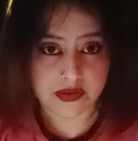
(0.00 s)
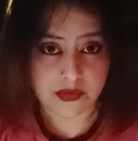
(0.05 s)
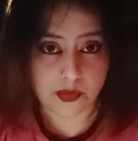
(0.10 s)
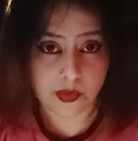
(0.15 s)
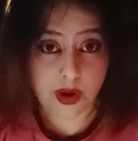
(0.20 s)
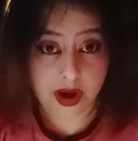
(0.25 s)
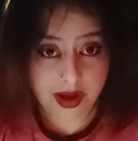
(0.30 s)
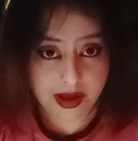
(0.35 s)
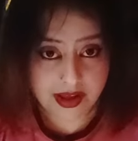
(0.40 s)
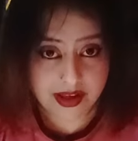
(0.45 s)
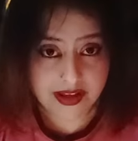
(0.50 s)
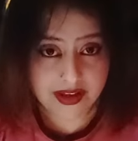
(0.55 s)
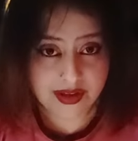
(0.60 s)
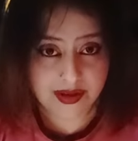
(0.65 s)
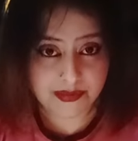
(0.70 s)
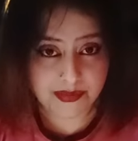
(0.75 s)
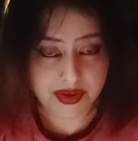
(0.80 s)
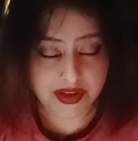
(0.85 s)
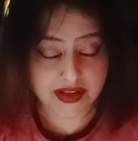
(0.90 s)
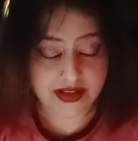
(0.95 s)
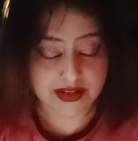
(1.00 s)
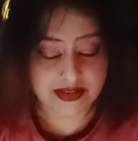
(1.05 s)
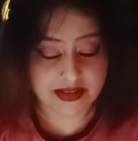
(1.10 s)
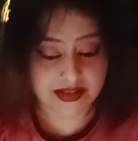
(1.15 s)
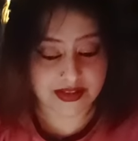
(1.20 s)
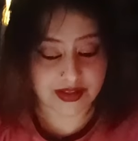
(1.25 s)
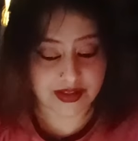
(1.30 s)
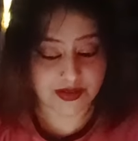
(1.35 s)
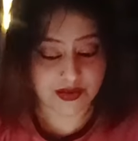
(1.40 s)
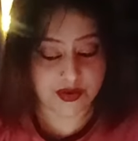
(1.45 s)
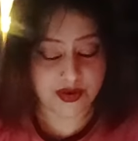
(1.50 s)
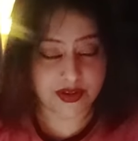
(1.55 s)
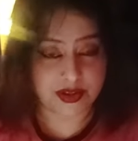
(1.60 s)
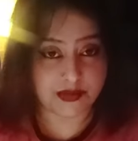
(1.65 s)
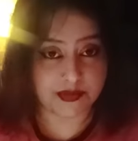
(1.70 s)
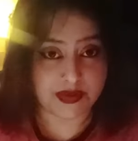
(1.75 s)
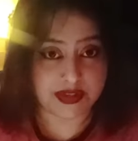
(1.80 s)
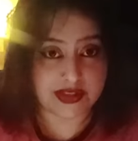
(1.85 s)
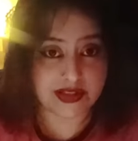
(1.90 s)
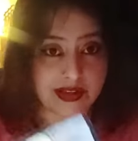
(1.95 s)
Why? Because this is going to
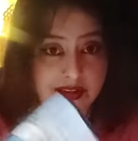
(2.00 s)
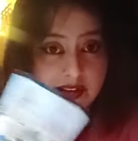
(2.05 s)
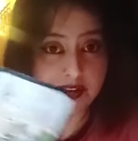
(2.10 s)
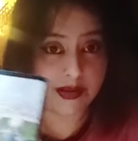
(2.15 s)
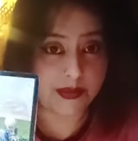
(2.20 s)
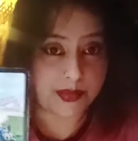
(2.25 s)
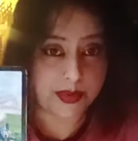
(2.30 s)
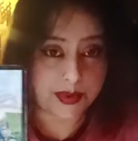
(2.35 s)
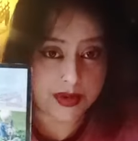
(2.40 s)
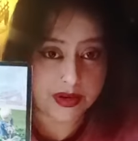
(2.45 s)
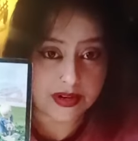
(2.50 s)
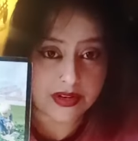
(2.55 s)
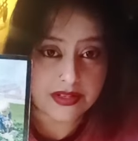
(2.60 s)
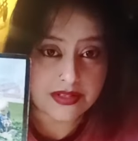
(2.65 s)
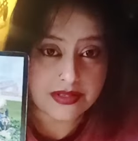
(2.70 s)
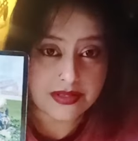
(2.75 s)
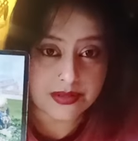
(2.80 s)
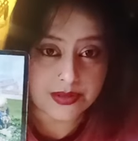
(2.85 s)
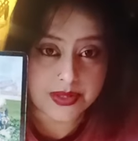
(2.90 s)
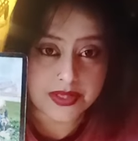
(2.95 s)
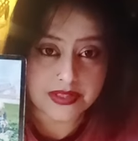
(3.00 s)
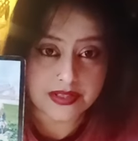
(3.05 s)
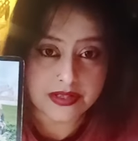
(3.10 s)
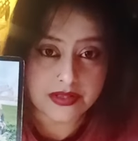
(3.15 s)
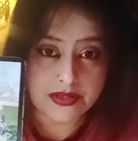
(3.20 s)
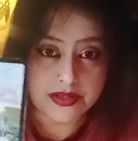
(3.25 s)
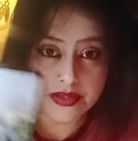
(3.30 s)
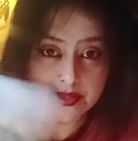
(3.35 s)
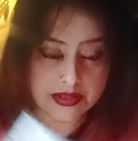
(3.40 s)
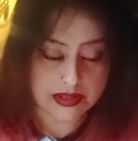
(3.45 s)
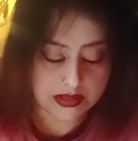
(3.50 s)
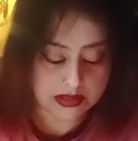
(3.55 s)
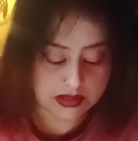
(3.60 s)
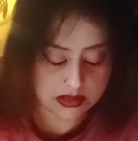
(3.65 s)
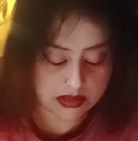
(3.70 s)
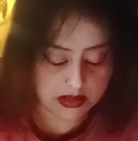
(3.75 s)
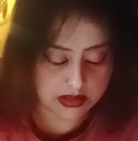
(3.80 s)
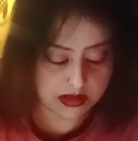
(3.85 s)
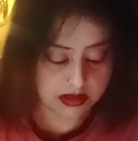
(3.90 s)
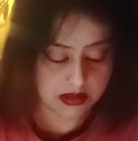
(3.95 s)
be sudden appearance, resurgence.
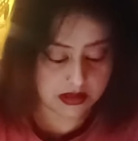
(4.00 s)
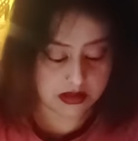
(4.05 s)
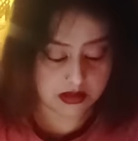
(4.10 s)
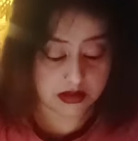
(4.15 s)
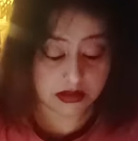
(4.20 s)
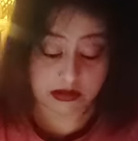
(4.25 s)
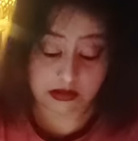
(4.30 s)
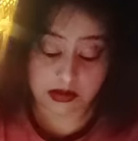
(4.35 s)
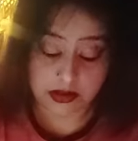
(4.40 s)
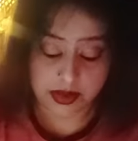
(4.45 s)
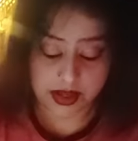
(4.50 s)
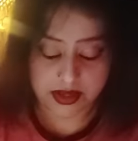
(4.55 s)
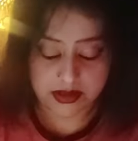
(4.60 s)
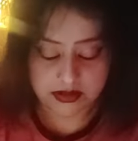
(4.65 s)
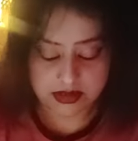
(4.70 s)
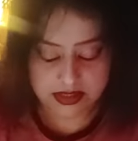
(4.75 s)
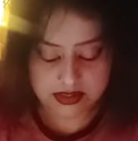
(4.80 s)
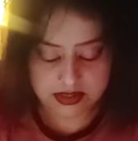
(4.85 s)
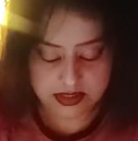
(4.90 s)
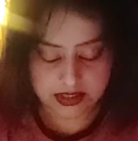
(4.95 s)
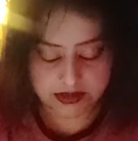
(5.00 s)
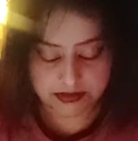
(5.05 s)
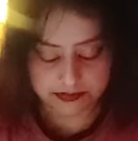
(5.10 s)
Okay, let's see.